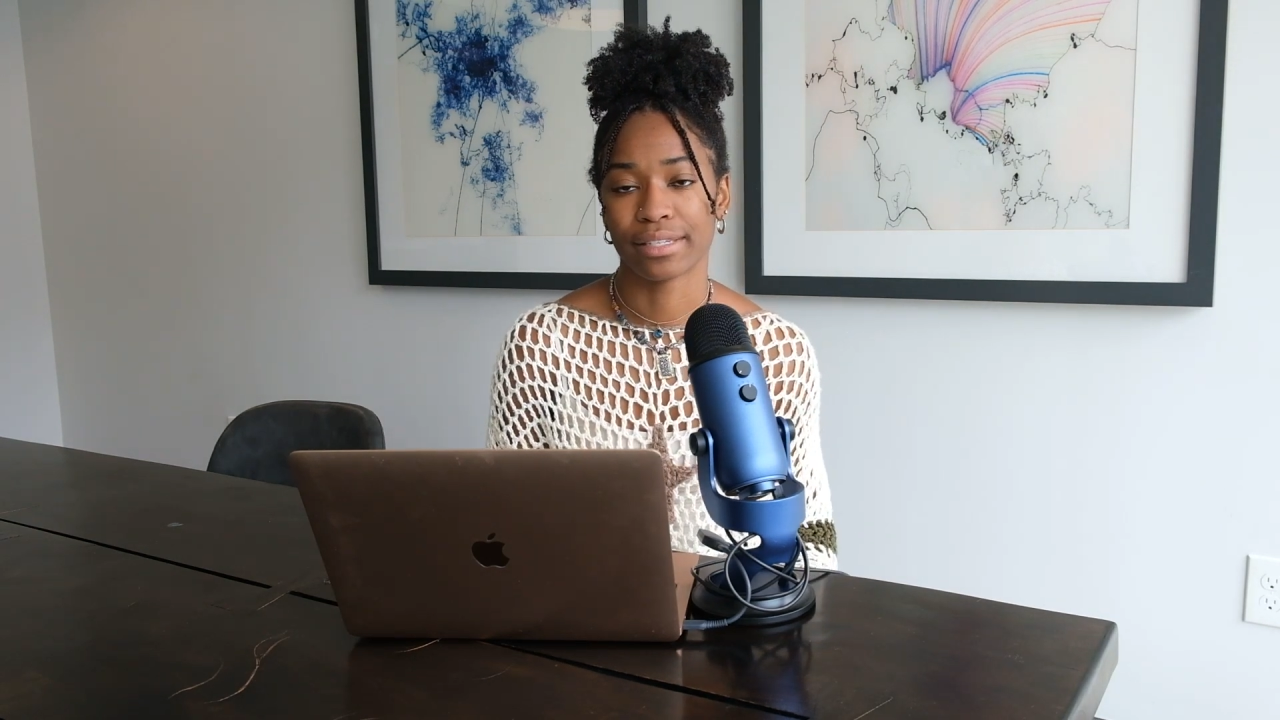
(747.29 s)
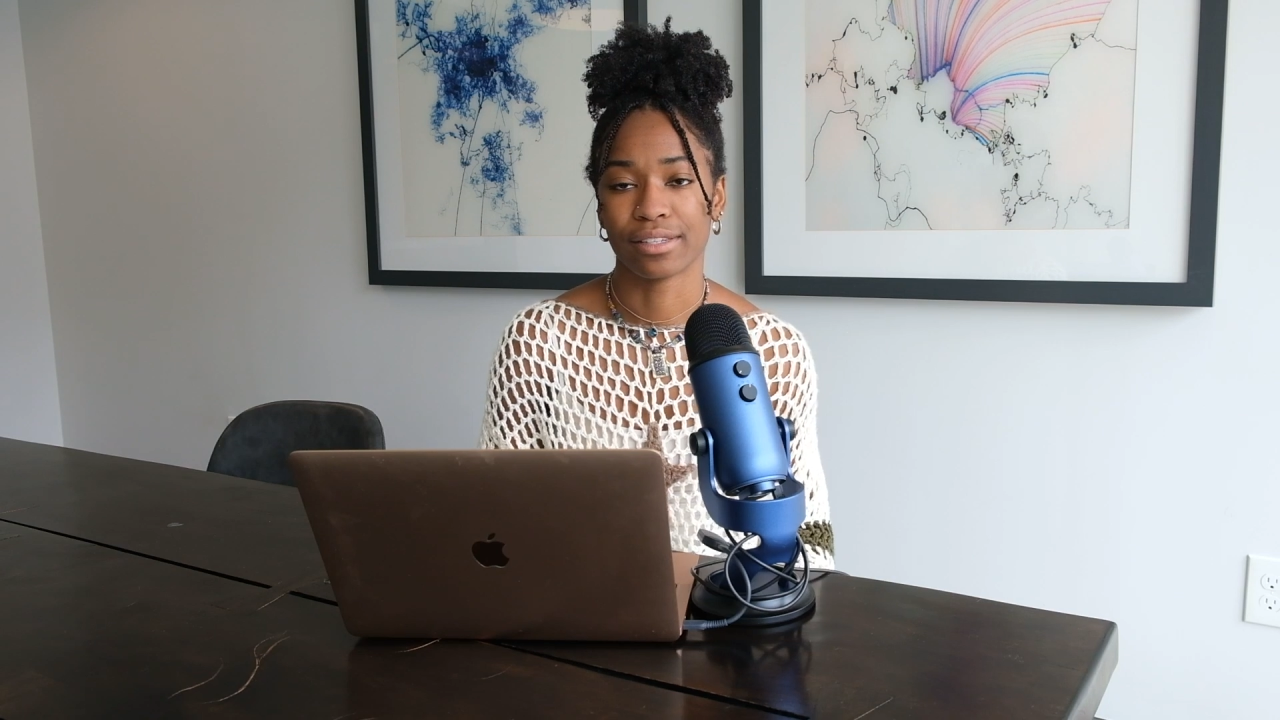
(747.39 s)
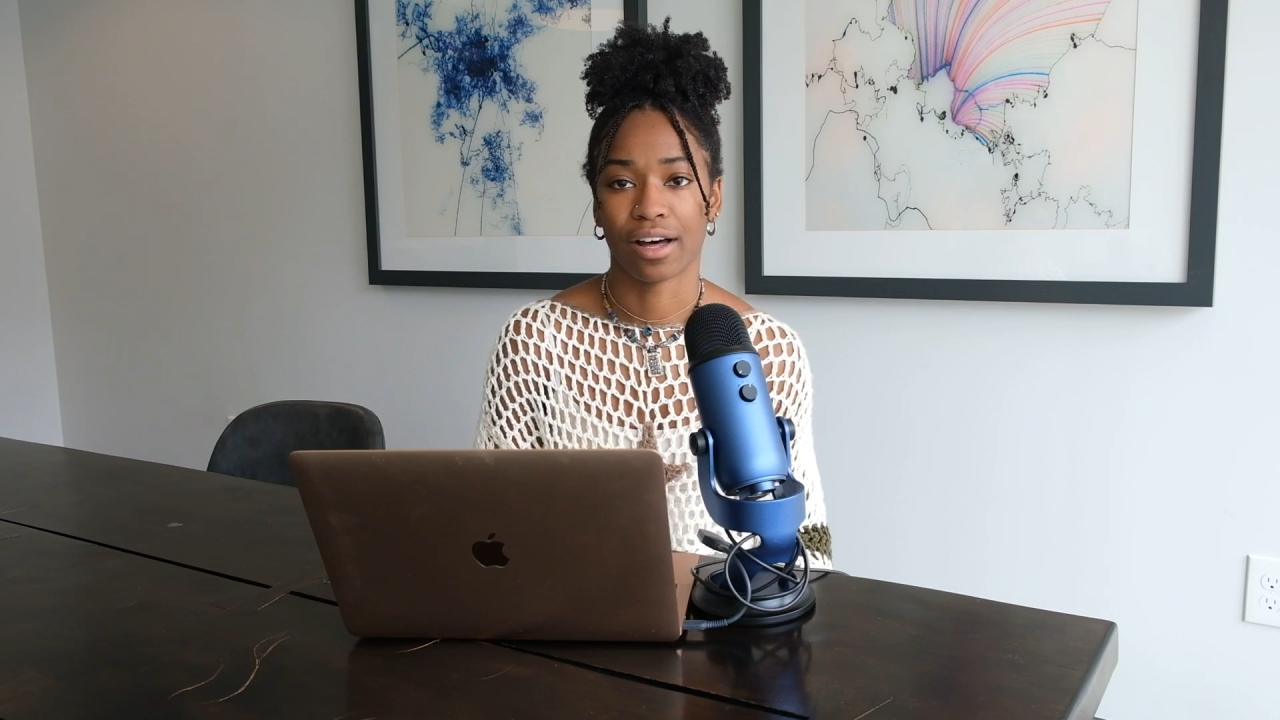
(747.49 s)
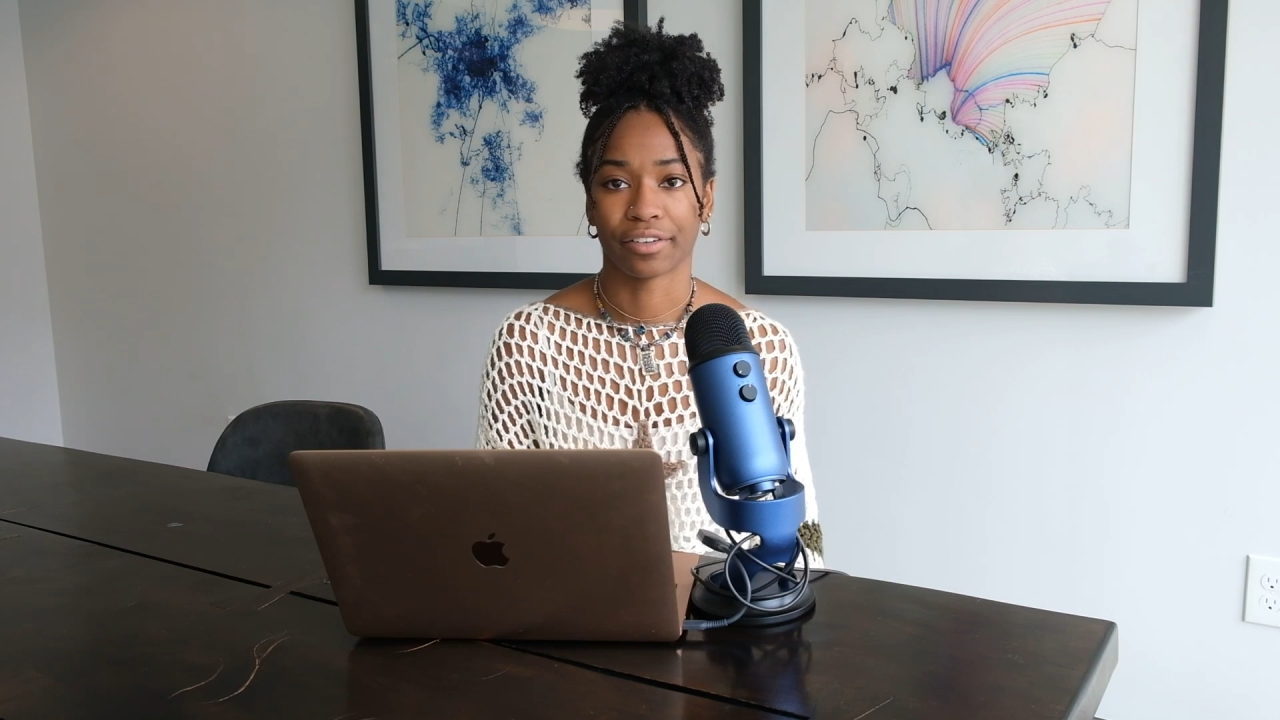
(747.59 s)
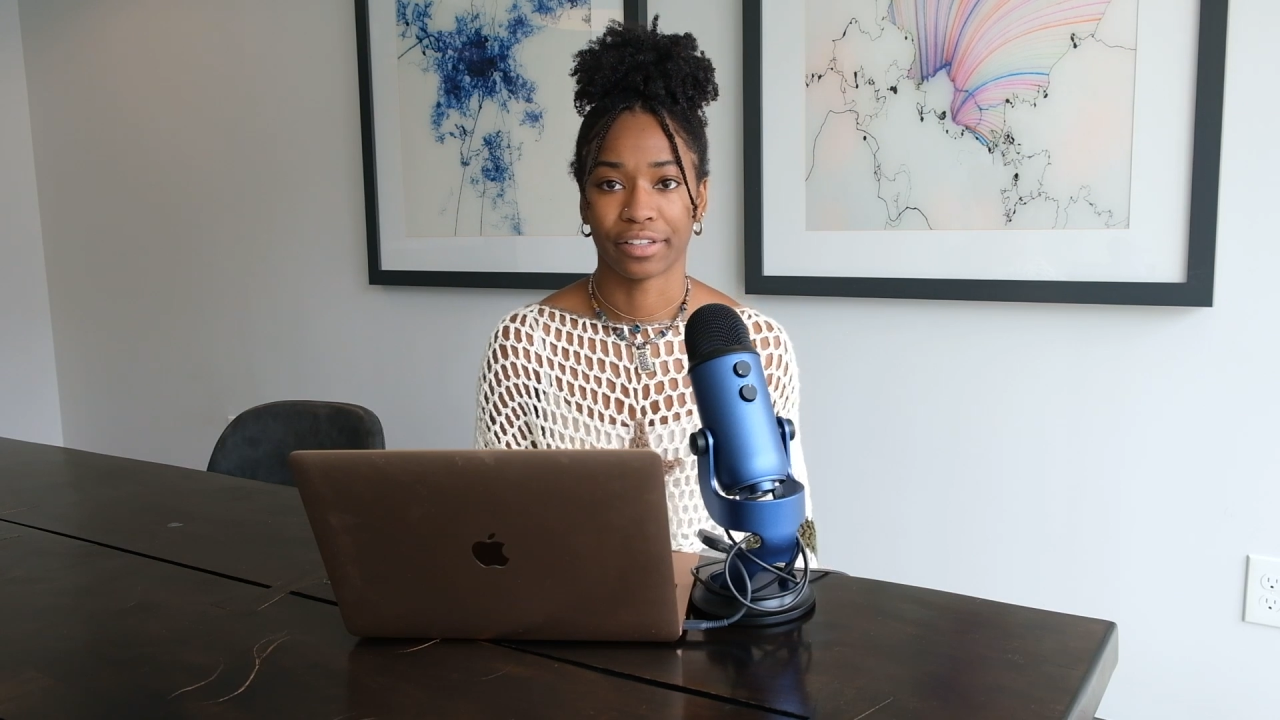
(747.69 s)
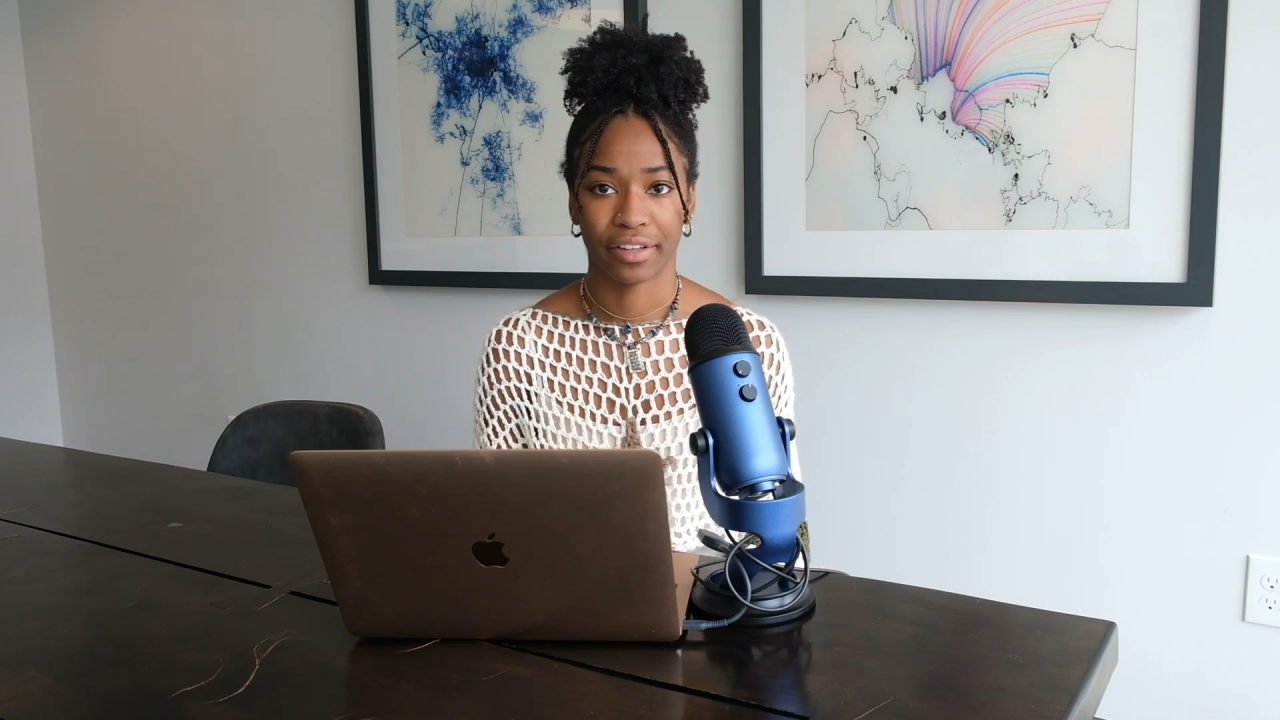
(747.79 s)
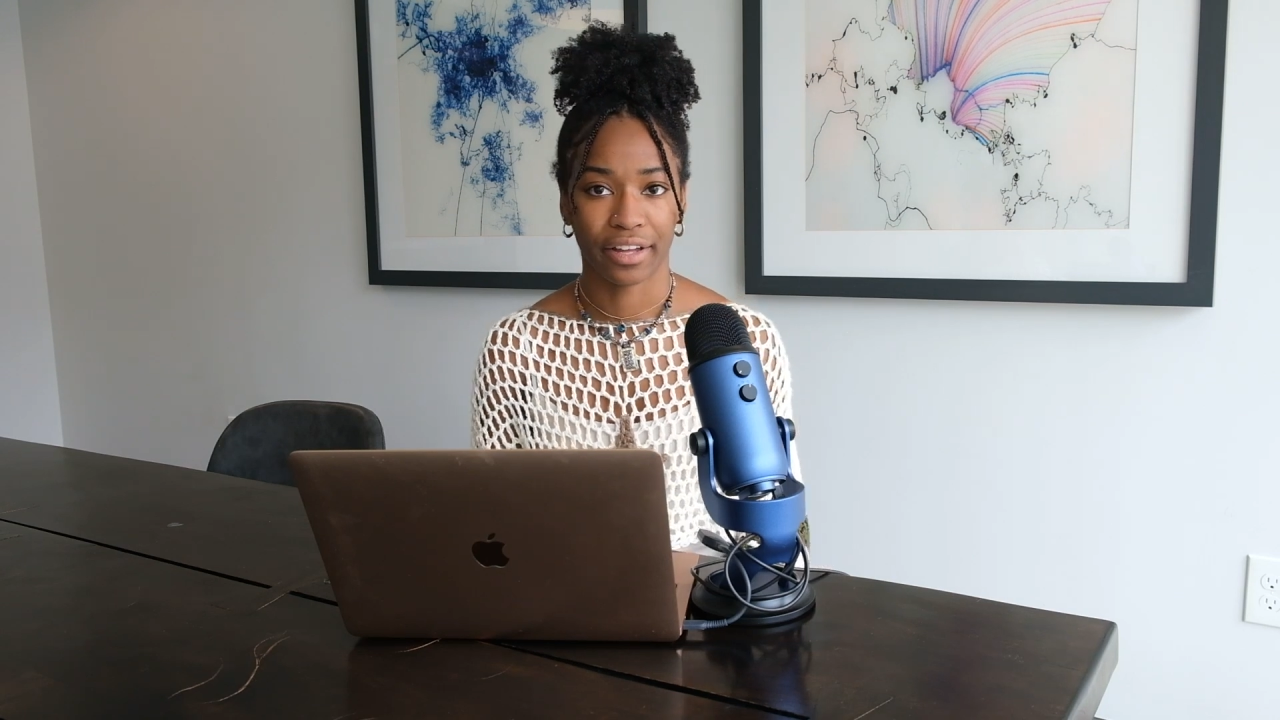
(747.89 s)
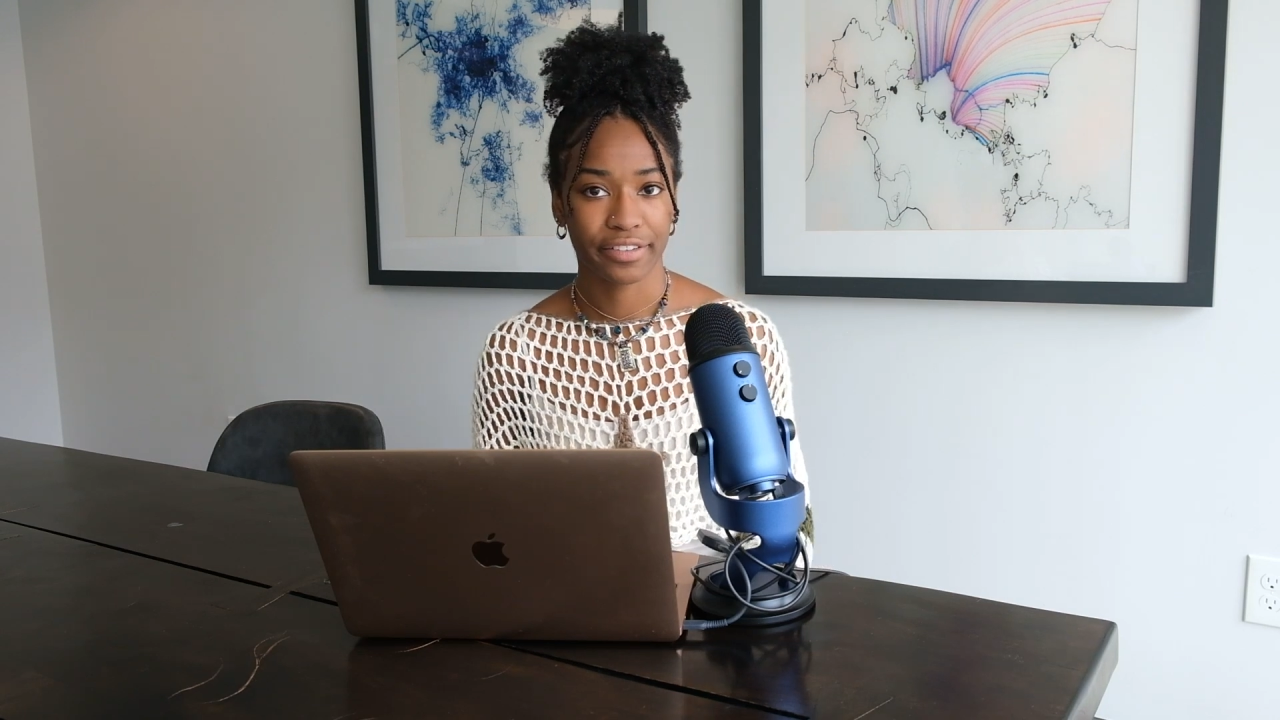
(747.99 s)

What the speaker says: is longer than the